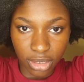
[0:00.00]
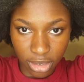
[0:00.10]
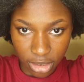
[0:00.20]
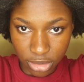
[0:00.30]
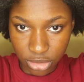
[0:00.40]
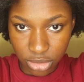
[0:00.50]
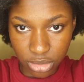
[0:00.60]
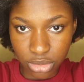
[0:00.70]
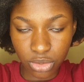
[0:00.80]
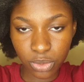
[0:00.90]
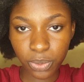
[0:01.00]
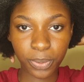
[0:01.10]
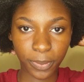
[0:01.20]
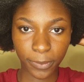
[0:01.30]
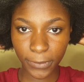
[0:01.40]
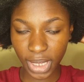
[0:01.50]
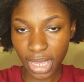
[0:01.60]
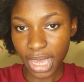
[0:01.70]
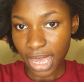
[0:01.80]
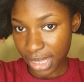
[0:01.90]
into two,
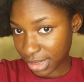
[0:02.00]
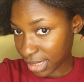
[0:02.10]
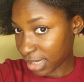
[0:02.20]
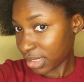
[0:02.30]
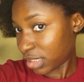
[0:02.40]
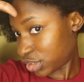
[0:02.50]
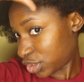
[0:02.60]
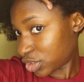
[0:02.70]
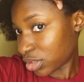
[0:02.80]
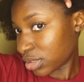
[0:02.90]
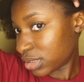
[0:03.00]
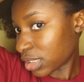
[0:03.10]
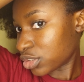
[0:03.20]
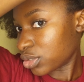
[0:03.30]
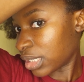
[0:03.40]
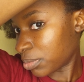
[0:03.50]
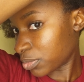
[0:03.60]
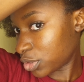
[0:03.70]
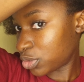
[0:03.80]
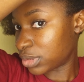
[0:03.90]
and then each section I'm
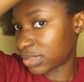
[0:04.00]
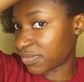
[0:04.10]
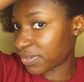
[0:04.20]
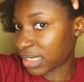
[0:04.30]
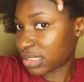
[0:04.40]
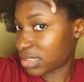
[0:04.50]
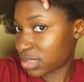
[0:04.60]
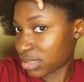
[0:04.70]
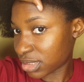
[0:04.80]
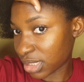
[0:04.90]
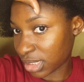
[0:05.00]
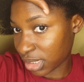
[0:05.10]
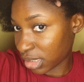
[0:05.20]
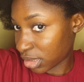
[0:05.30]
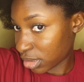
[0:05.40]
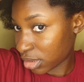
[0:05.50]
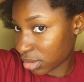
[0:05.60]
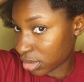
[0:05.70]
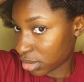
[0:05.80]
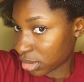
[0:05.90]
going to divide it again
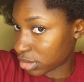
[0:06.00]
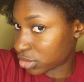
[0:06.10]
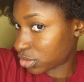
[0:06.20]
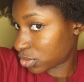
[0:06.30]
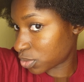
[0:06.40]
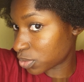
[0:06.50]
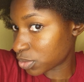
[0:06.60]
into two,